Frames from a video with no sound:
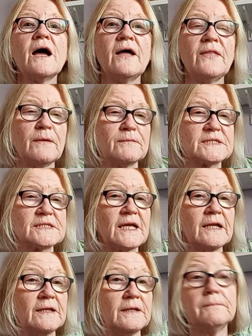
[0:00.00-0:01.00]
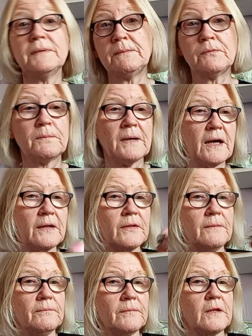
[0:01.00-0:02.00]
and they were selling them. People buy them.